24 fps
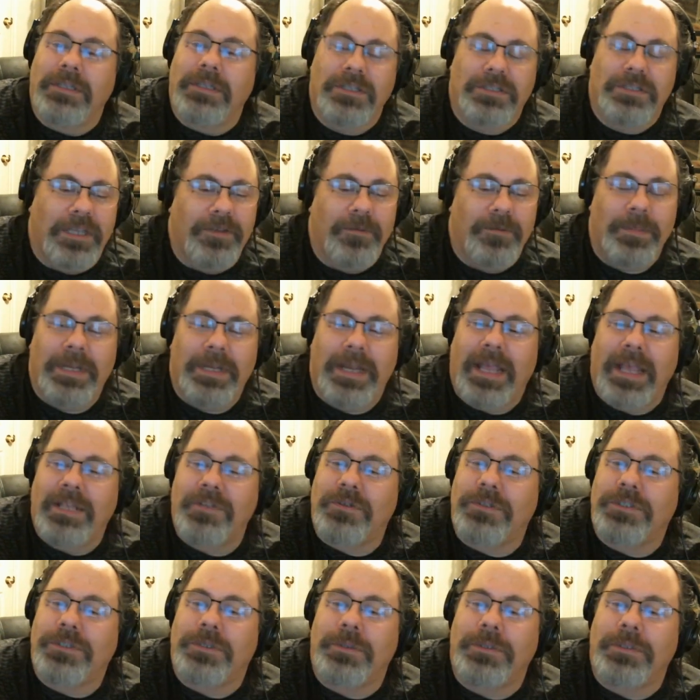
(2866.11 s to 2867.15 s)
Just give them an
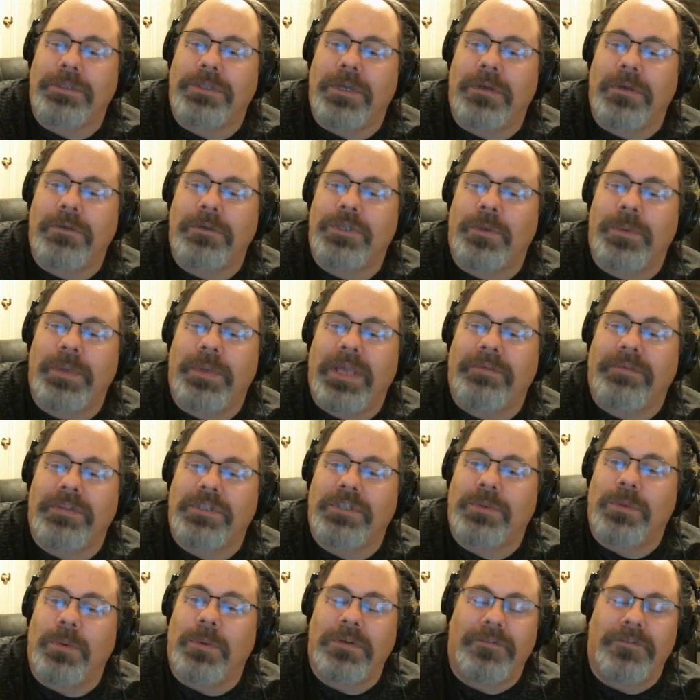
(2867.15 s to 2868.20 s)
address to a dojo. We have
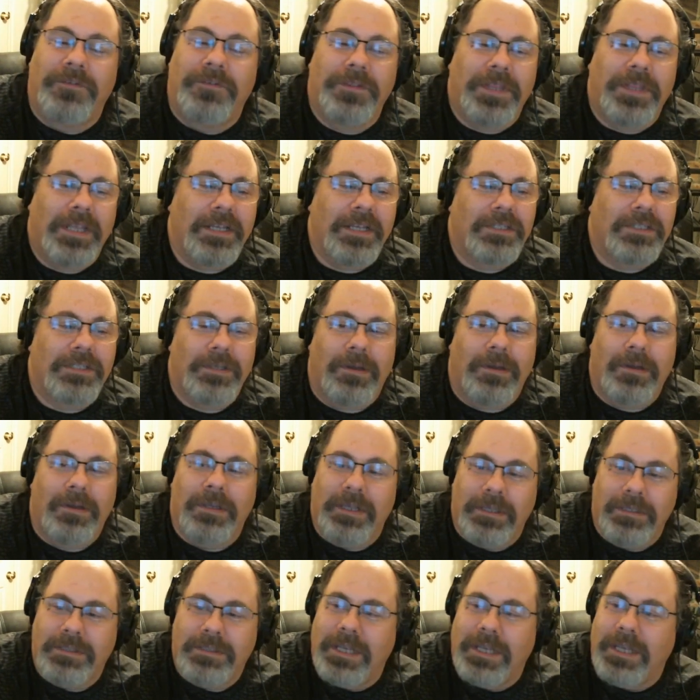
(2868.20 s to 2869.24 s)
this wonderful thing in
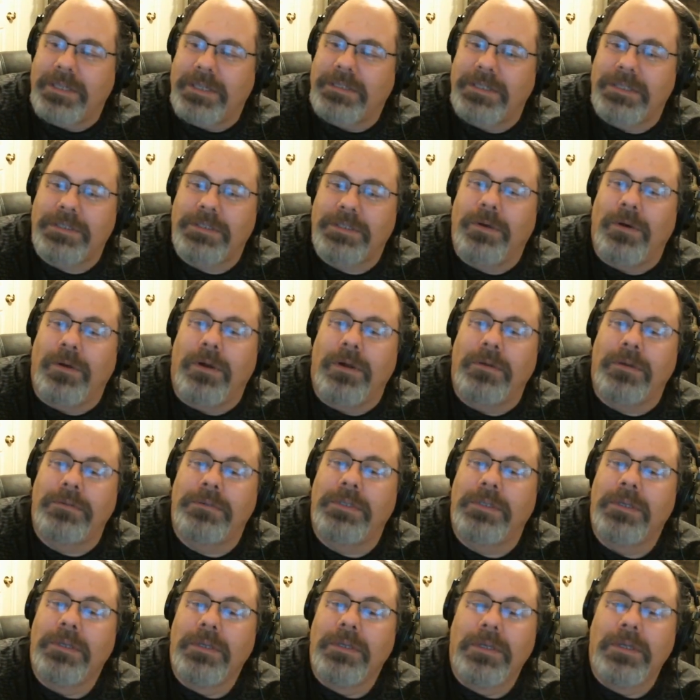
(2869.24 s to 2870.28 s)
Texas
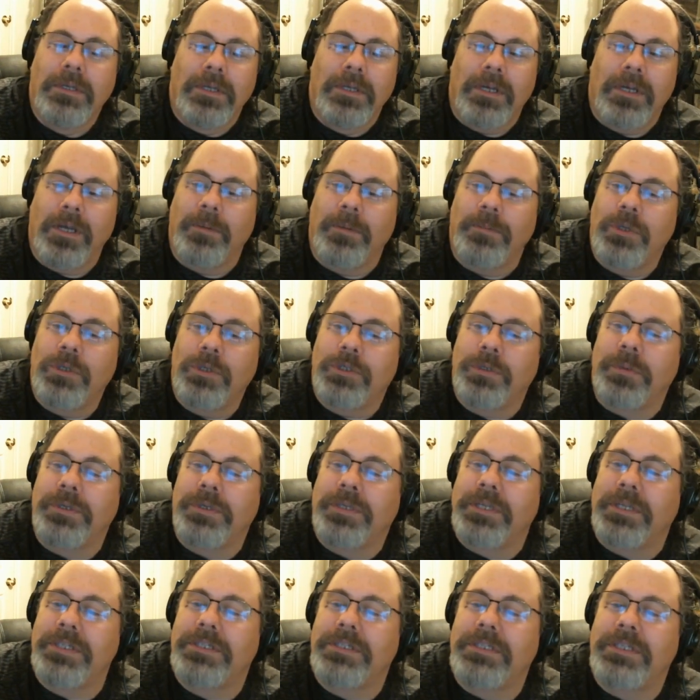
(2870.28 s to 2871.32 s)
called mutual
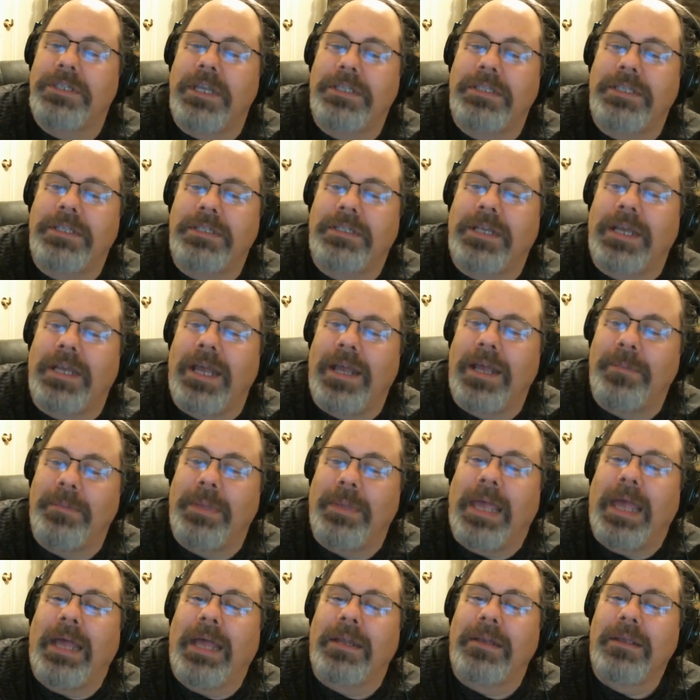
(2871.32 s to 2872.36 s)
consented
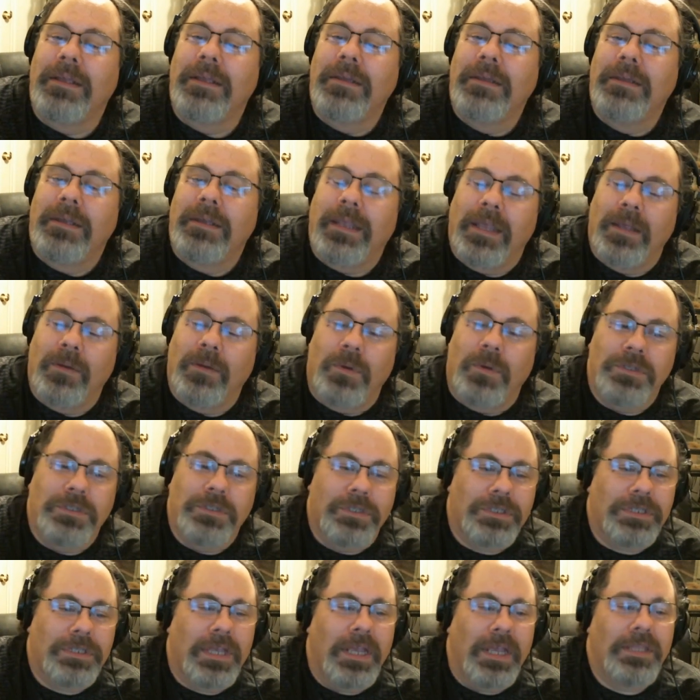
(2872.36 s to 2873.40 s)
combat. And once
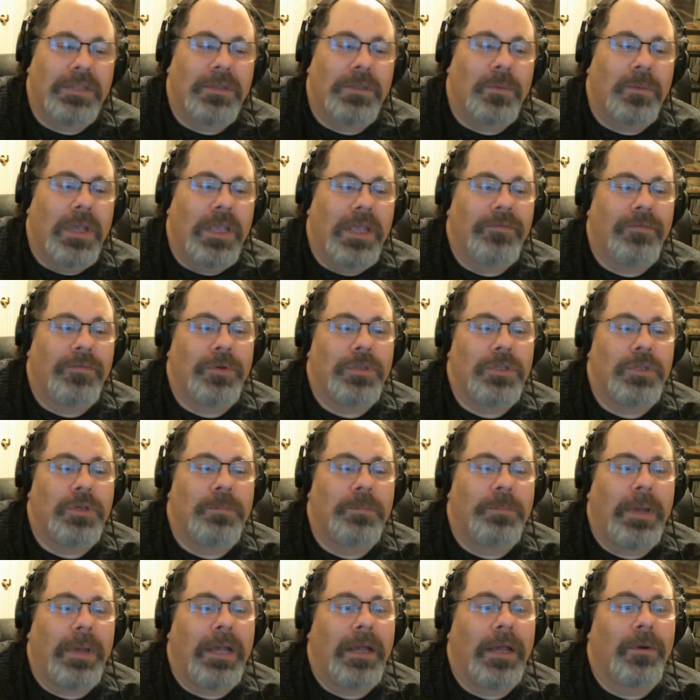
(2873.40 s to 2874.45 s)
you sign the waiver and you
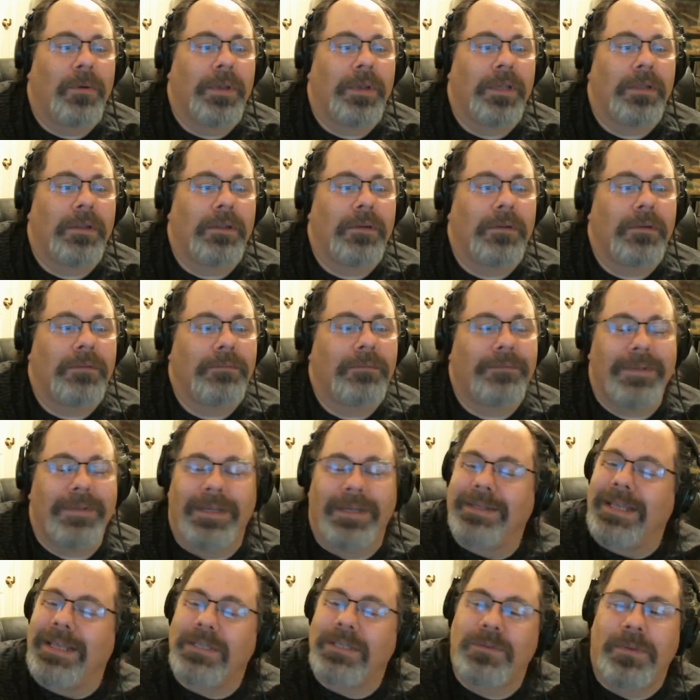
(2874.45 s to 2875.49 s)
bow in,
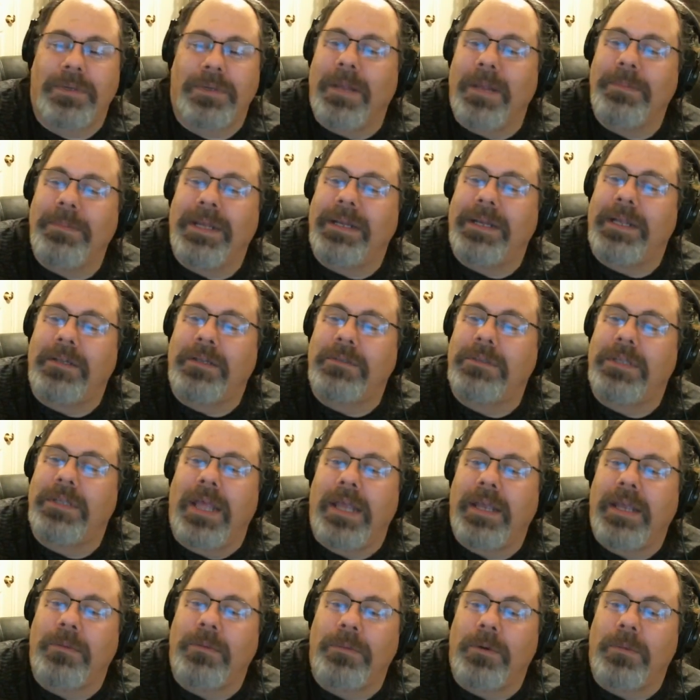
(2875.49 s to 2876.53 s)
guess what? I'm not held
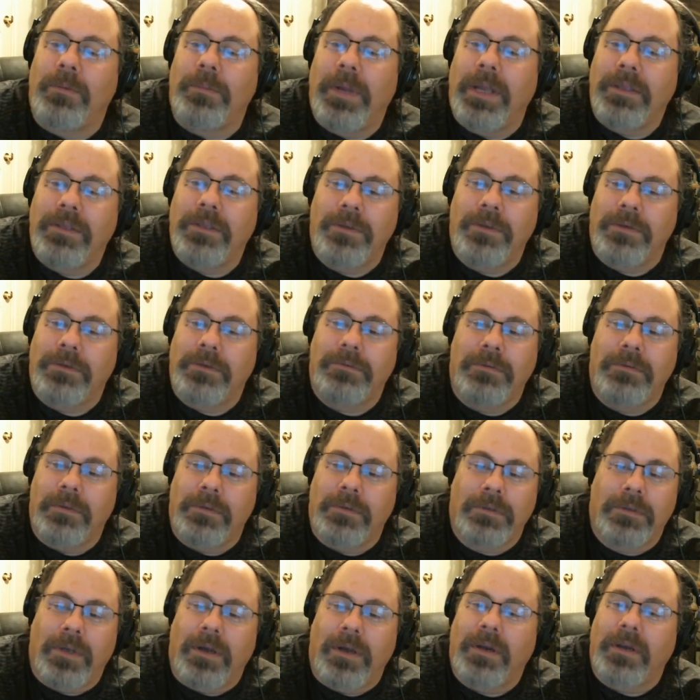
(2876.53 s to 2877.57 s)
liable by
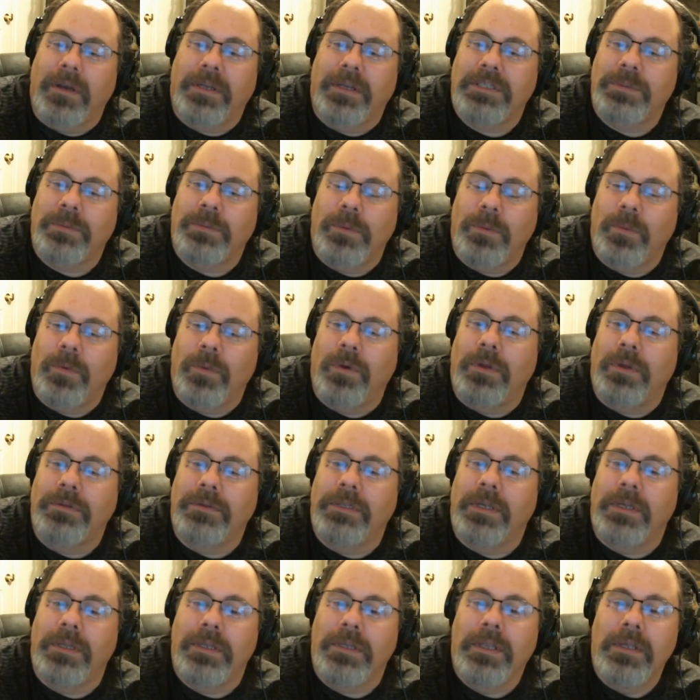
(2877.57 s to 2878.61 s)
your carcass when we're all
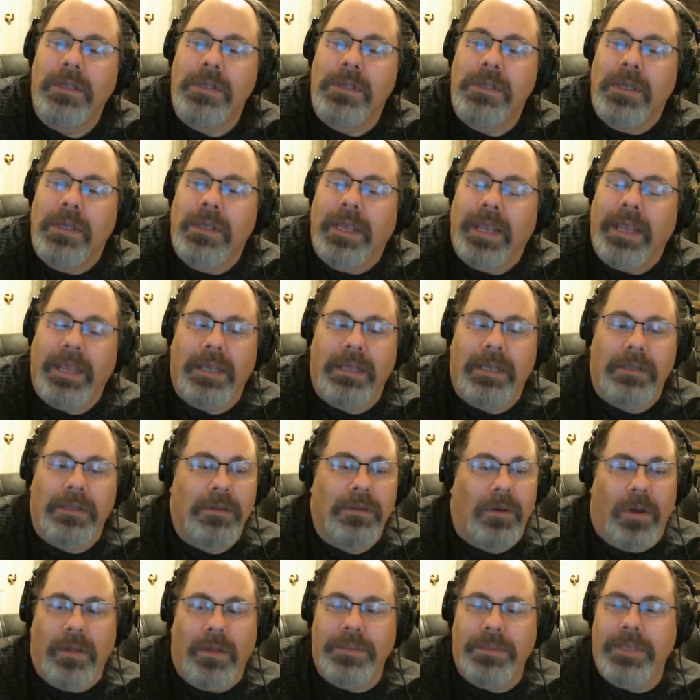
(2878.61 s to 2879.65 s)
done. And
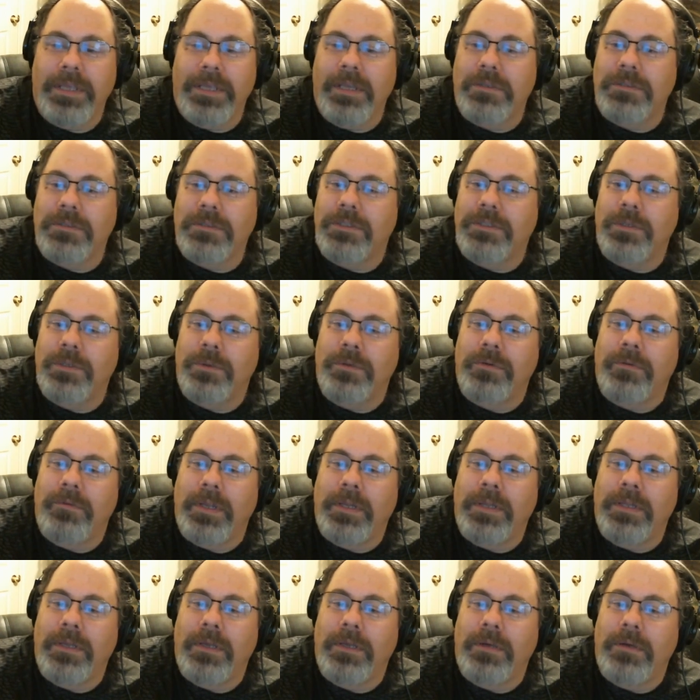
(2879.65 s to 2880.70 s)
all the years of doing
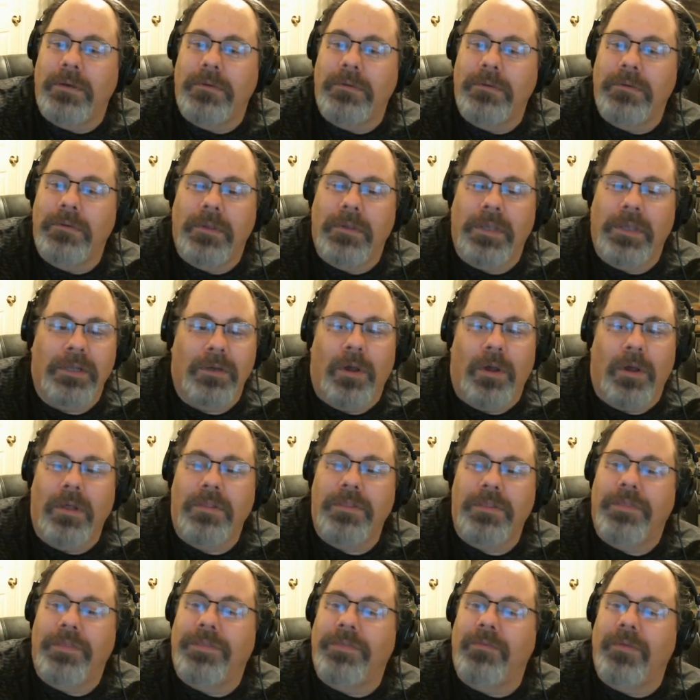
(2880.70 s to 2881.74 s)
radio and all
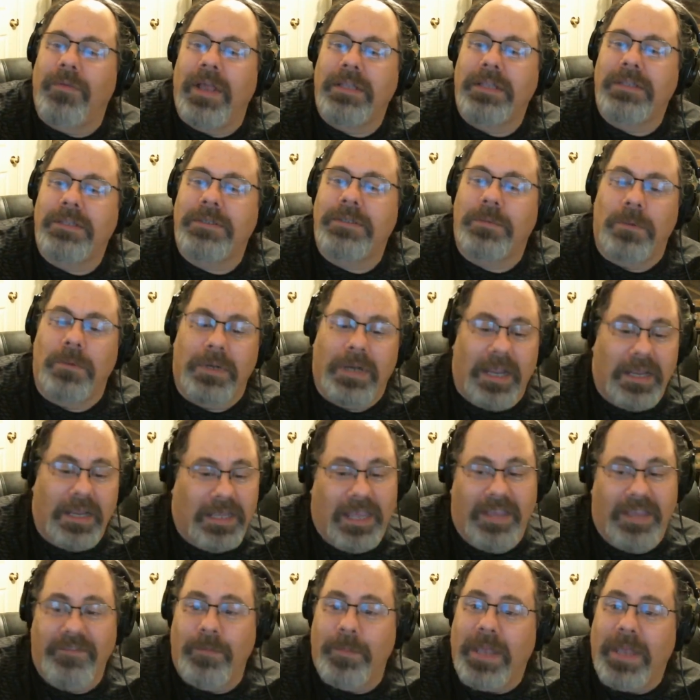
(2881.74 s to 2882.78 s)
the threats when I gave them